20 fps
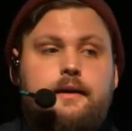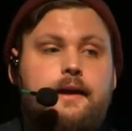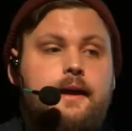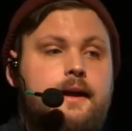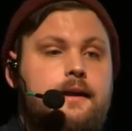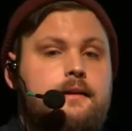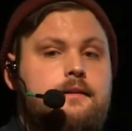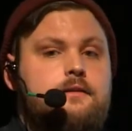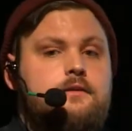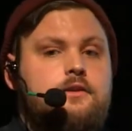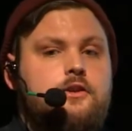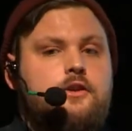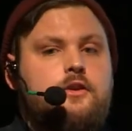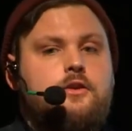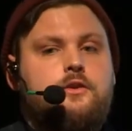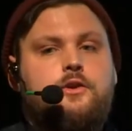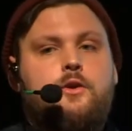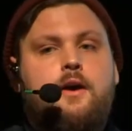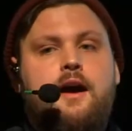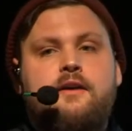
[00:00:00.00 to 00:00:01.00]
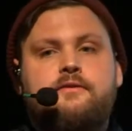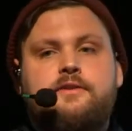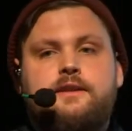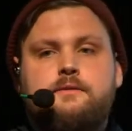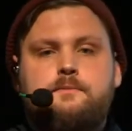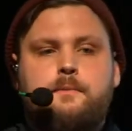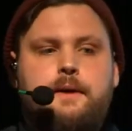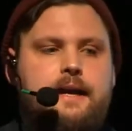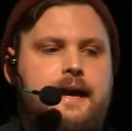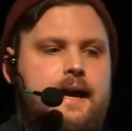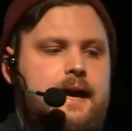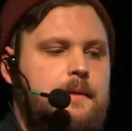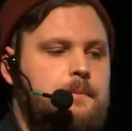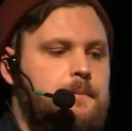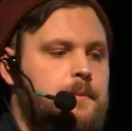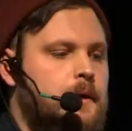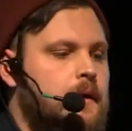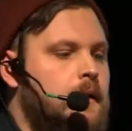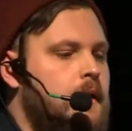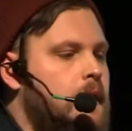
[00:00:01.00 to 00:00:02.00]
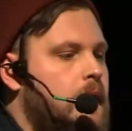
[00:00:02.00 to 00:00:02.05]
And you have this big app,